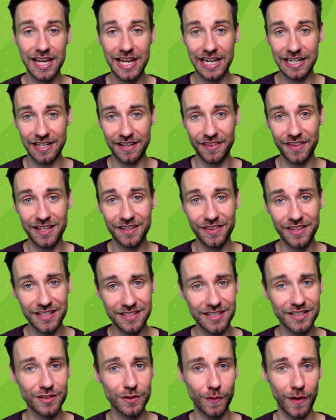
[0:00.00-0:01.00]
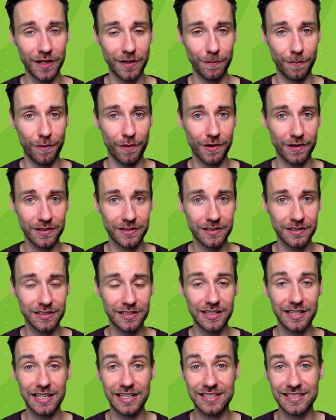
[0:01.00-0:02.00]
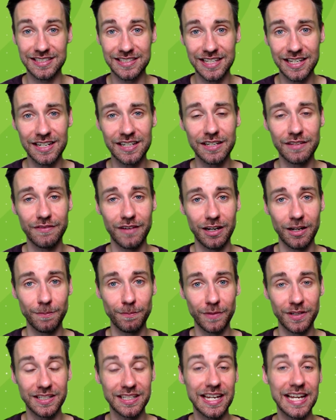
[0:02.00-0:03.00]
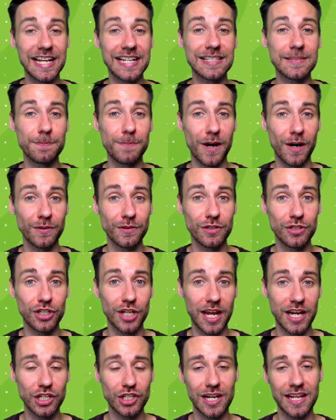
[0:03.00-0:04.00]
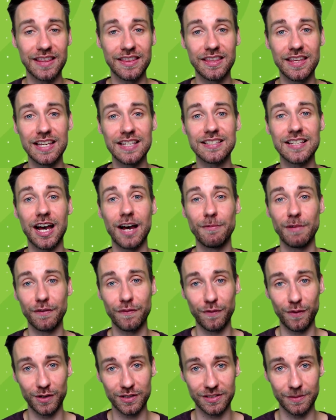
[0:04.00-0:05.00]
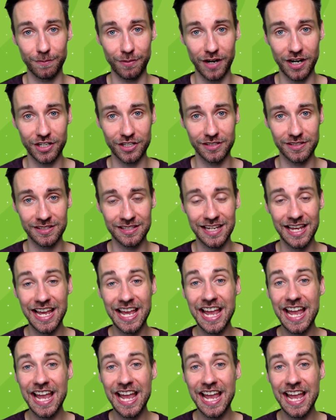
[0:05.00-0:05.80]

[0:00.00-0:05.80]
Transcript: And I think this is quite important. It's still in development, it's bound to change, and these are my first impressions.